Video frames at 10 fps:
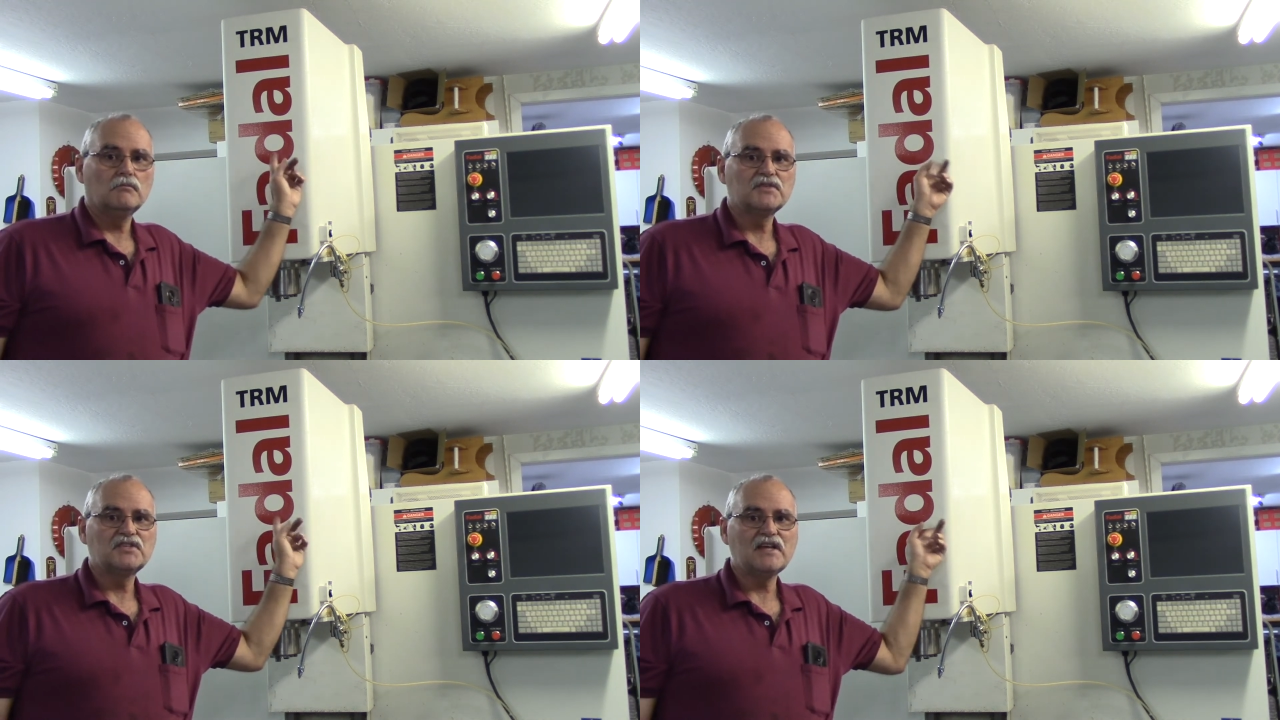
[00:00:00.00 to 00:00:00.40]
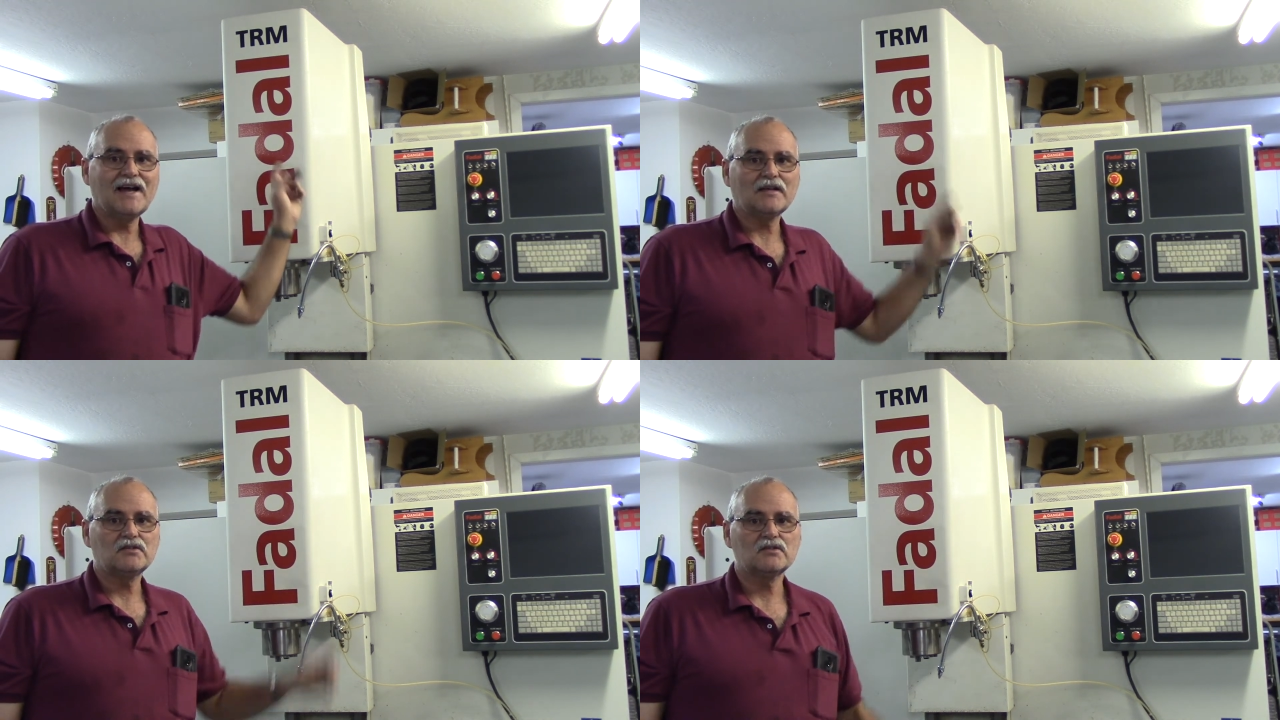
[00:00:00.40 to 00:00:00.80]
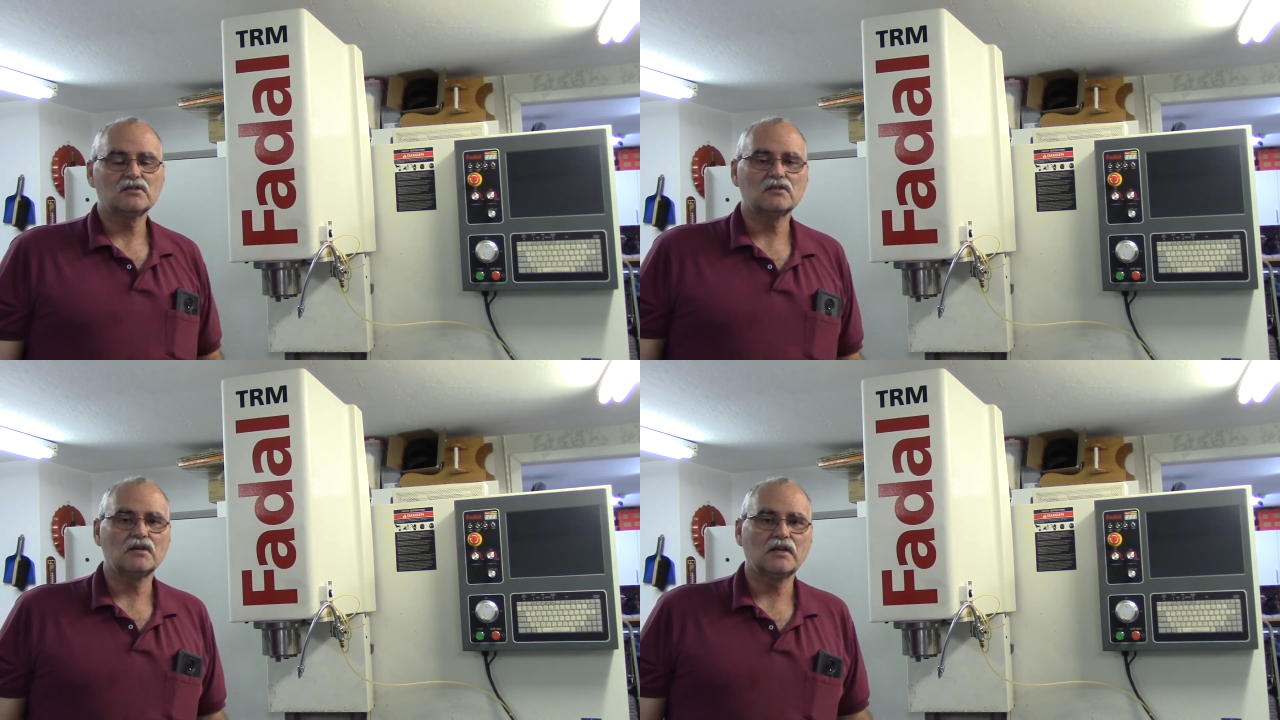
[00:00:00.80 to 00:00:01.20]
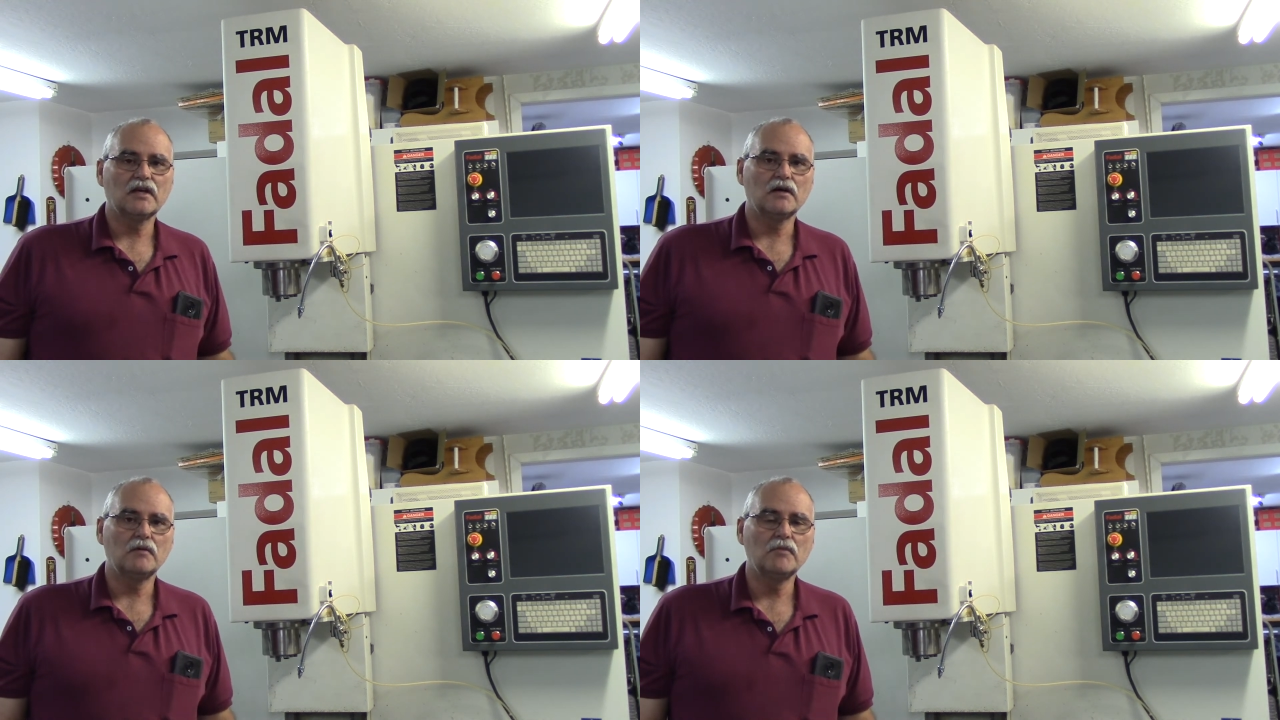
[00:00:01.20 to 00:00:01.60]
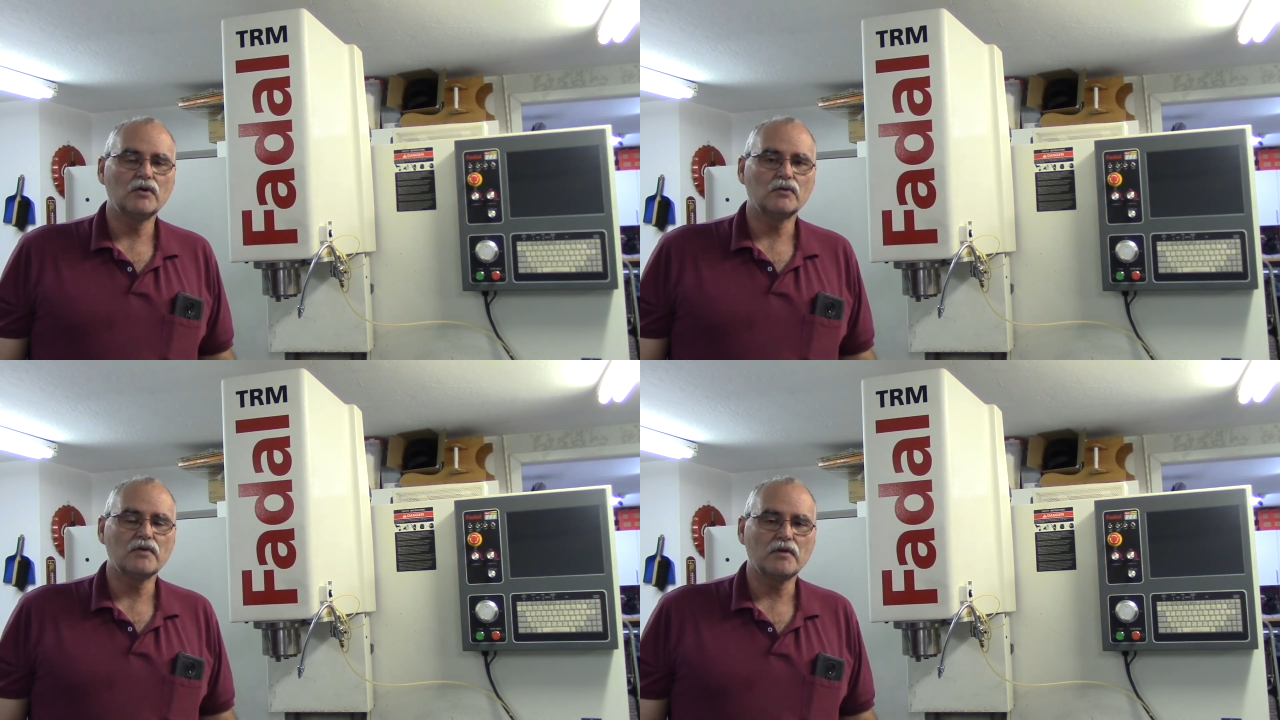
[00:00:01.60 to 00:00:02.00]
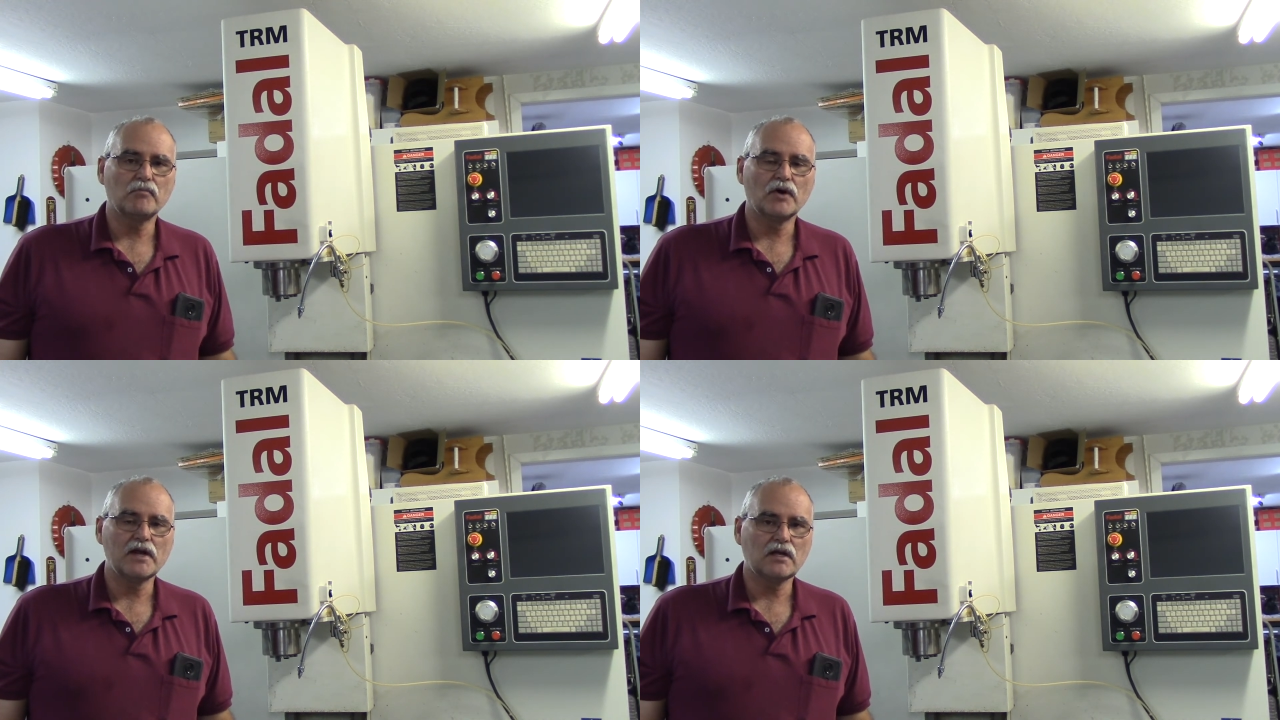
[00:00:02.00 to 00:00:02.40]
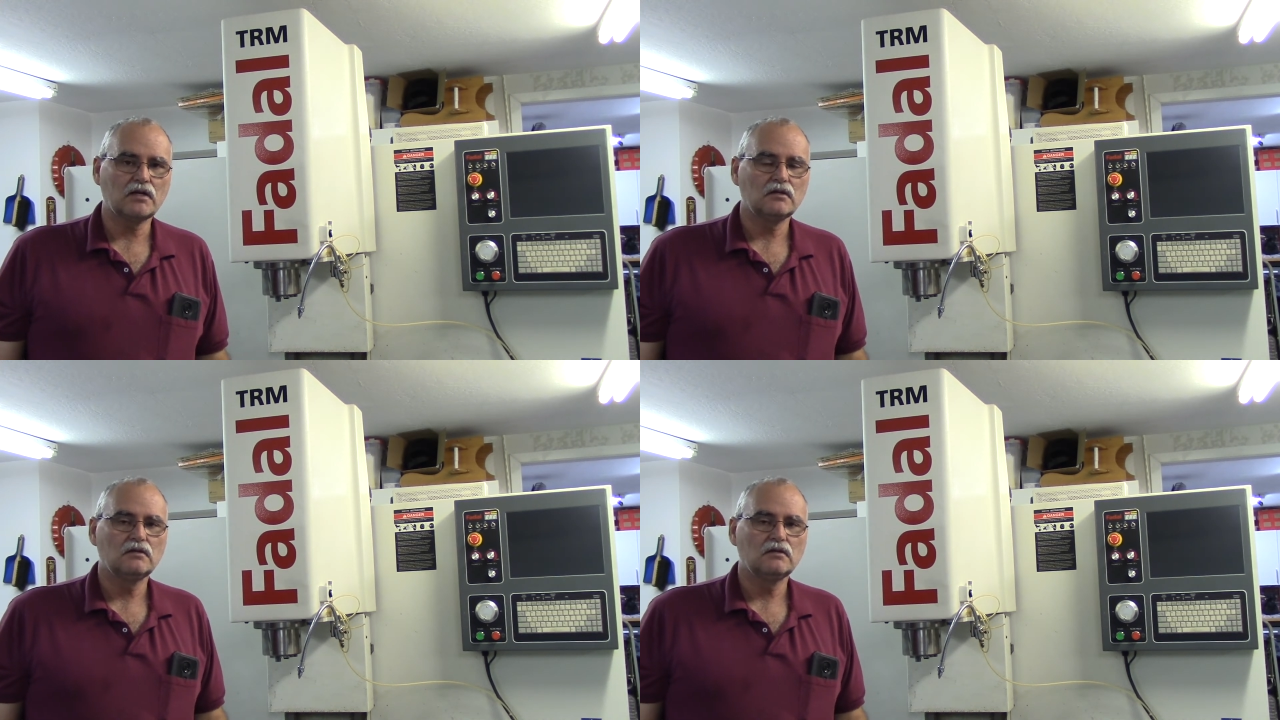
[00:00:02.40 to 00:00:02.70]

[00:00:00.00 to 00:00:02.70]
z-axis is going to get a motor with a brake.